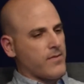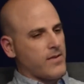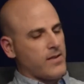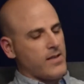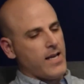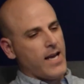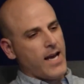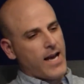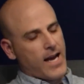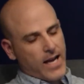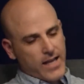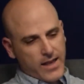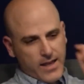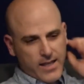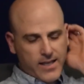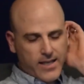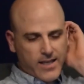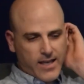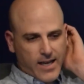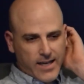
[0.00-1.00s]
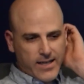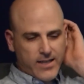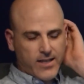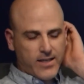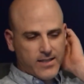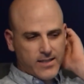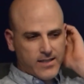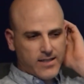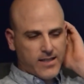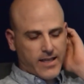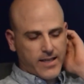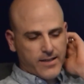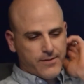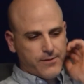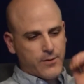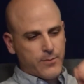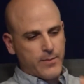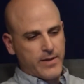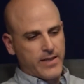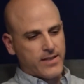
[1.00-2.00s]
Yeah, I think I call it, like,
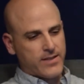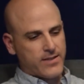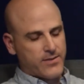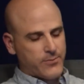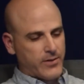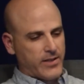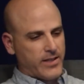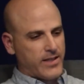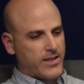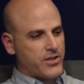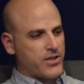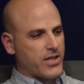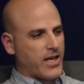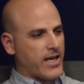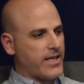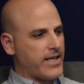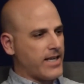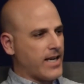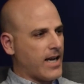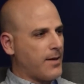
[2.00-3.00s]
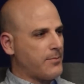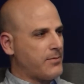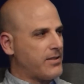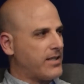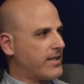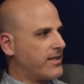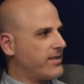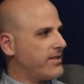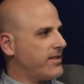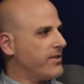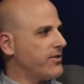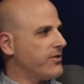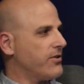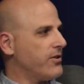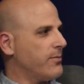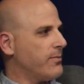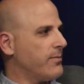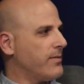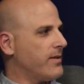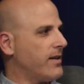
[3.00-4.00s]
for me, it's really the shiny object
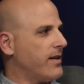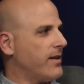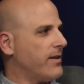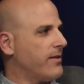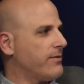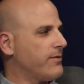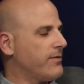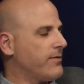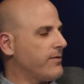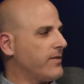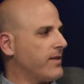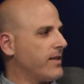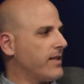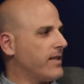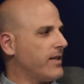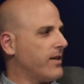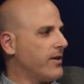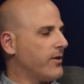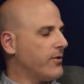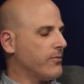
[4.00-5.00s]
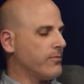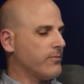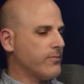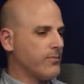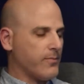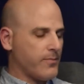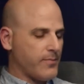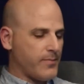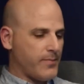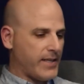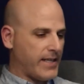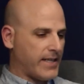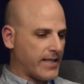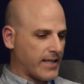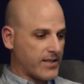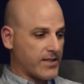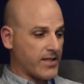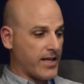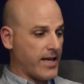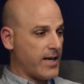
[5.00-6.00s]
syndrome of, you know, being
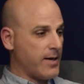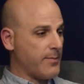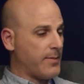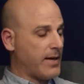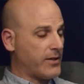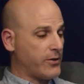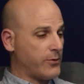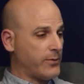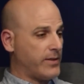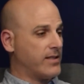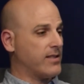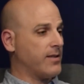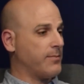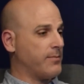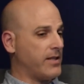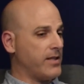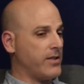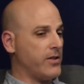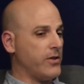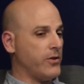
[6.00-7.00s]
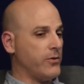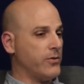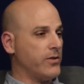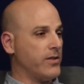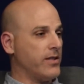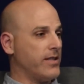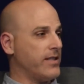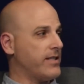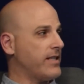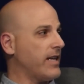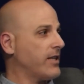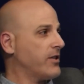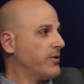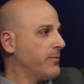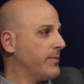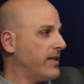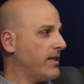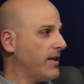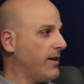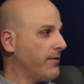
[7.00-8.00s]
excited about doing something new to the
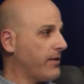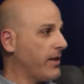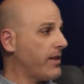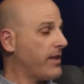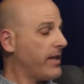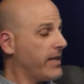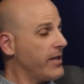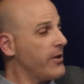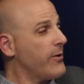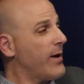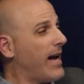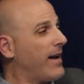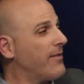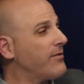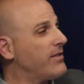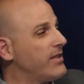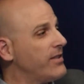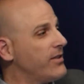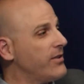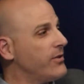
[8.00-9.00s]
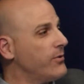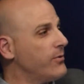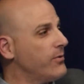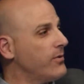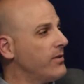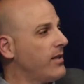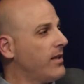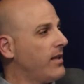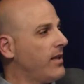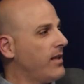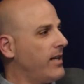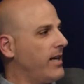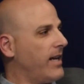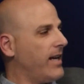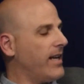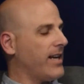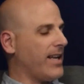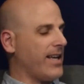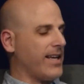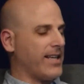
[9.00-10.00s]
detriment of the thing you have to do.
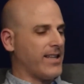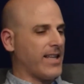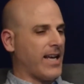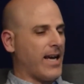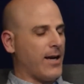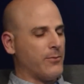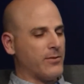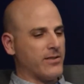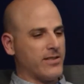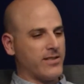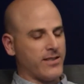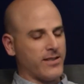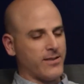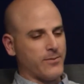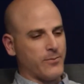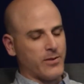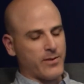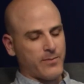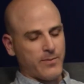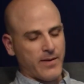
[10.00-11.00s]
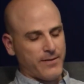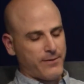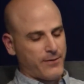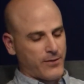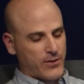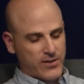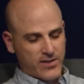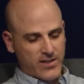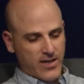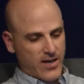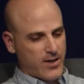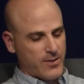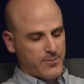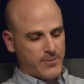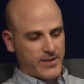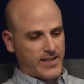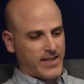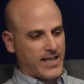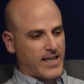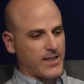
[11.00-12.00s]
And like that was with my first startup,
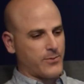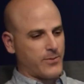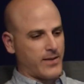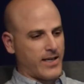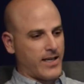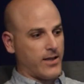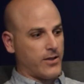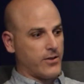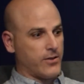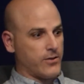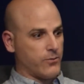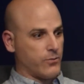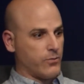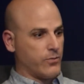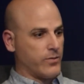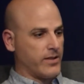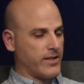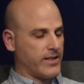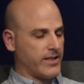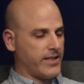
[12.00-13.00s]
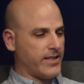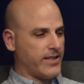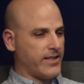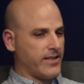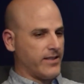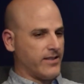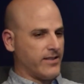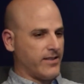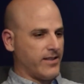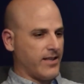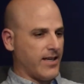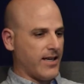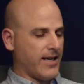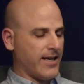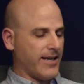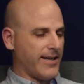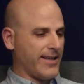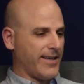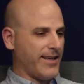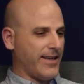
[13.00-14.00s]
like that's what I learned really
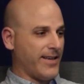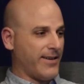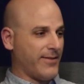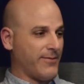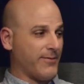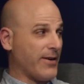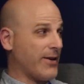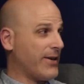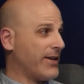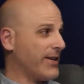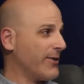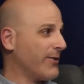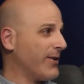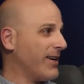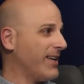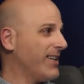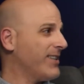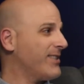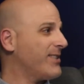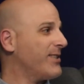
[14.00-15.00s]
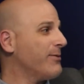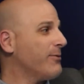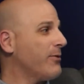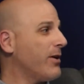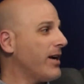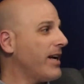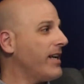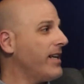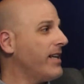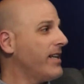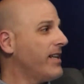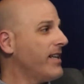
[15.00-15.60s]
in a very aggressive way,